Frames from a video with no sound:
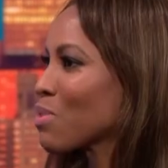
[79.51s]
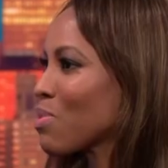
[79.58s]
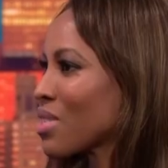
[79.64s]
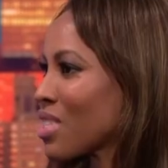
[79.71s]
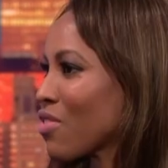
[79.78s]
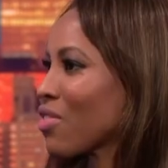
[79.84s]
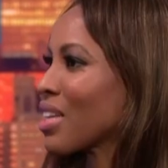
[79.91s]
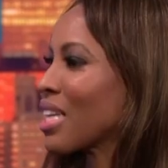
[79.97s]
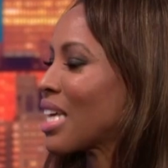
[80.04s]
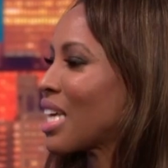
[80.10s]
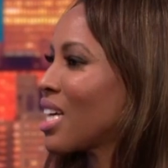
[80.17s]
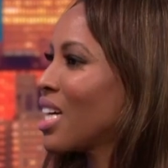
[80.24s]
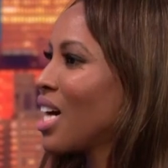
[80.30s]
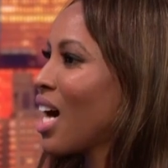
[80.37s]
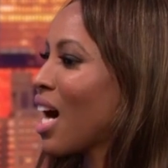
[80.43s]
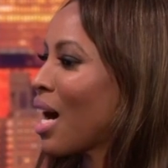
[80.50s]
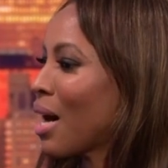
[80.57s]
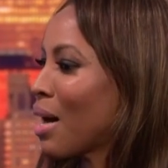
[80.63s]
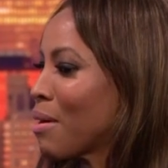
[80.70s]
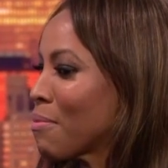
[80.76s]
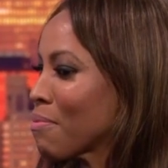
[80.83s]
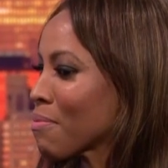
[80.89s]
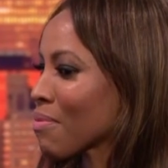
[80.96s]
specifically
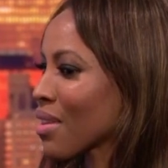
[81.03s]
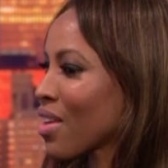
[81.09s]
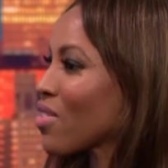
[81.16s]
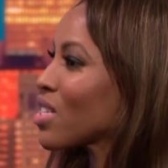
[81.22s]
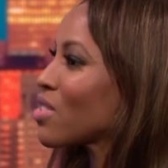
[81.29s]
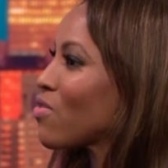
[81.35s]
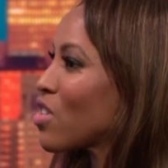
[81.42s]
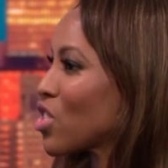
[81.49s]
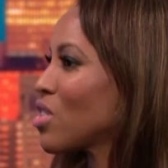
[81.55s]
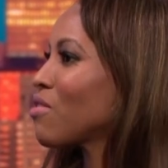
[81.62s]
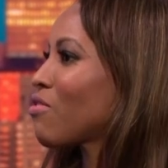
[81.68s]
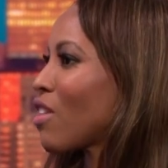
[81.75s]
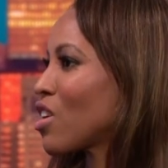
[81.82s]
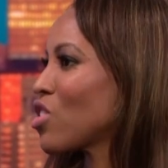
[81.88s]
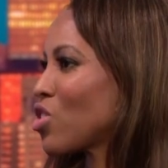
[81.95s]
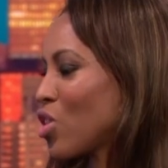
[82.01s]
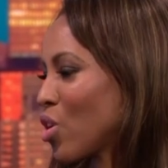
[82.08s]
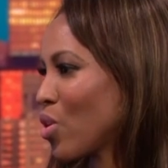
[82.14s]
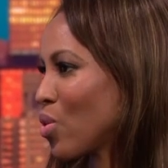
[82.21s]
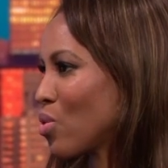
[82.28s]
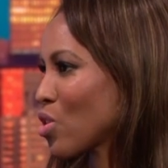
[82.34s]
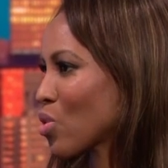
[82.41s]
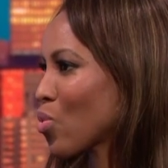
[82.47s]
this Vision Fund
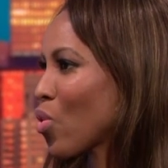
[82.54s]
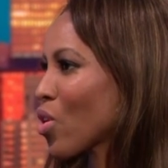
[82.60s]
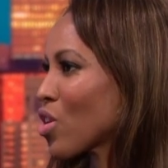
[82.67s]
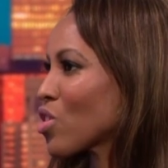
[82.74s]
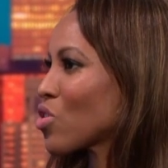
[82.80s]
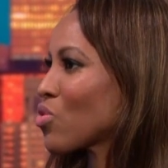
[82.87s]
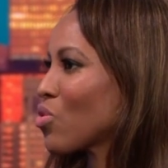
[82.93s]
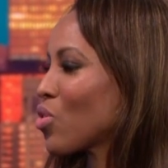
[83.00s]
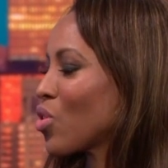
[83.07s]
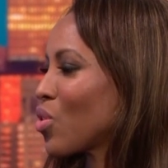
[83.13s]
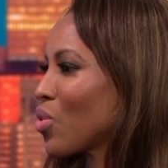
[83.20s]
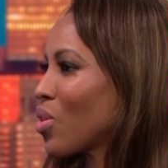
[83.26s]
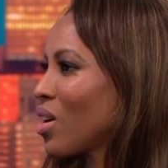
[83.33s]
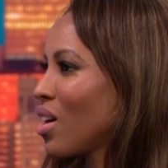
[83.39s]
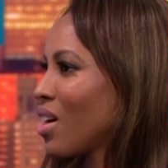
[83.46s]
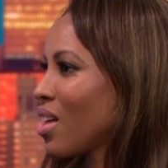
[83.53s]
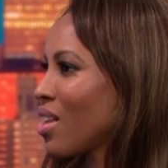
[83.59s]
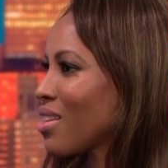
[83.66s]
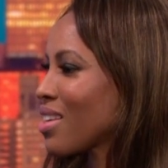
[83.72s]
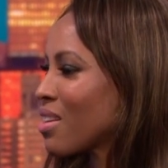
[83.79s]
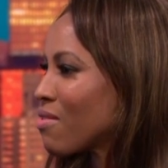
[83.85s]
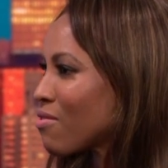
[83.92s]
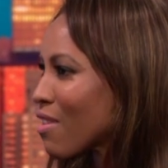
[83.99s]
2, just walk us through
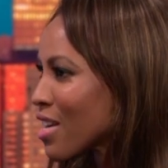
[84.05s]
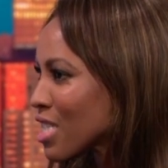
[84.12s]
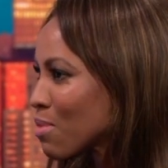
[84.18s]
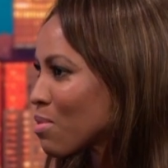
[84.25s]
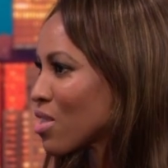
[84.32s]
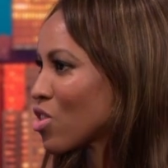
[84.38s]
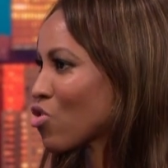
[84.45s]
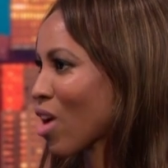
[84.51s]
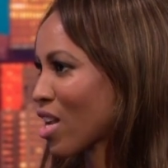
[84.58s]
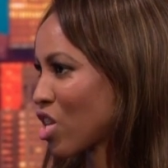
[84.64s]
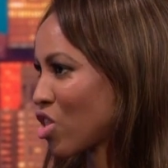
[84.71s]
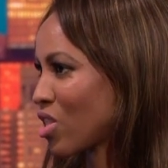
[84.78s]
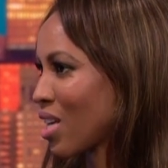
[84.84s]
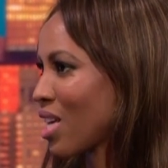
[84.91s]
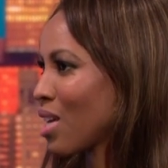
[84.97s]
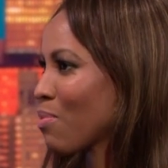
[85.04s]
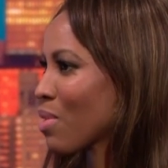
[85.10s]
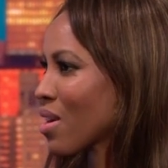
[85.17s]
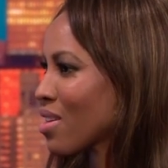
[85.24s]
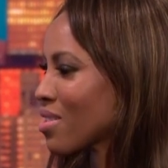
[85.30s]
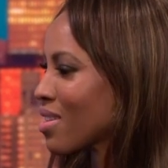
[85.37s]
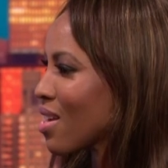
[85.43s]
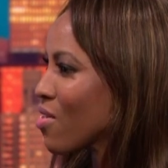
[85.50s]
the investment strategy,
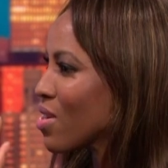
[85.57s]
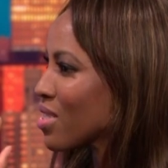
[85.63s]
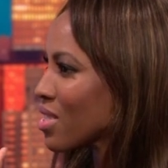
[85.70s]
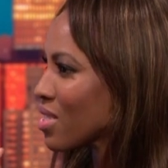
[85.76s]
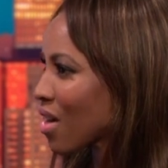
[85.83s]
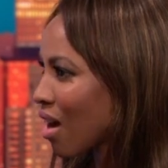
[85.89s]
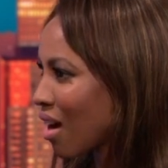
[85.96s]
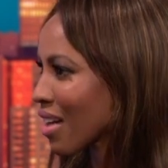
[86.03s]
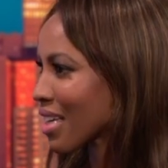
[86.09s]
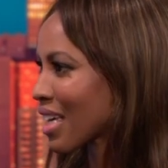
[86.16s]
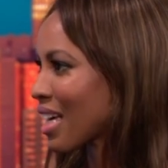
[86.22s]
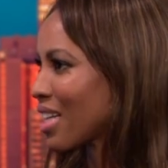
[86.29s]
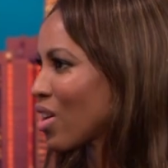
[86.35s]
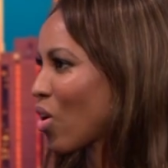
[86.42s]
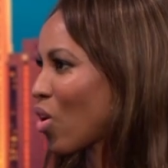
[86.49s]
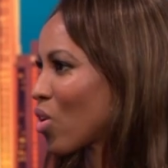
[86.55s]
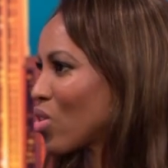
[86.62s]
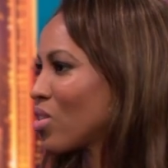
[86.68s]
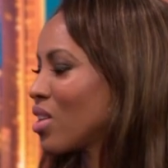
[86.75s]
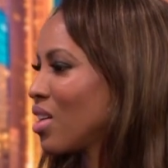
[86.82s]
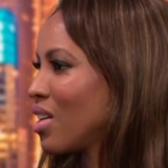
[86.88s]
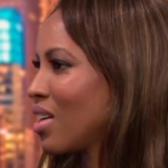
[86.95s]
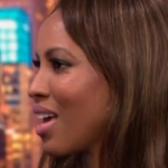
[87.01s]
because there is a target
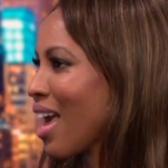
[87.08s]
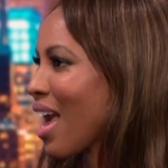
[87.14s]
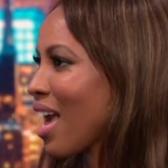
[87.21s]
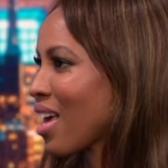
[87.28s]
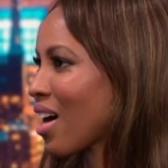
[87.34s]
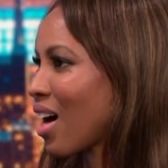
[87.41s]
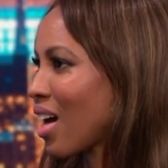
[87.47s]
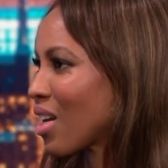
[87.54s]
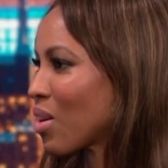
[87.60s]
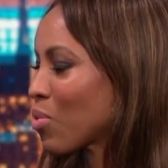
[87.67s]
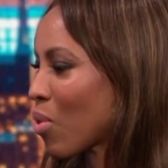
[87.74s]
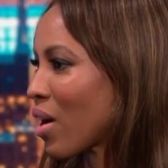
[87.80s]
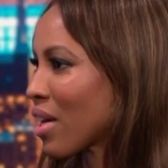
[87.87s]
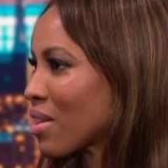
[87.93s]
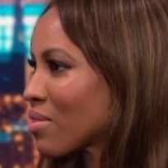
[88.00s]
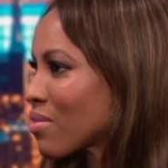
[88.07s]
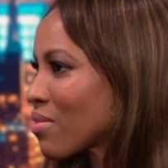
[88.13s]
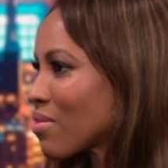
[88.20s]
on AI. Why?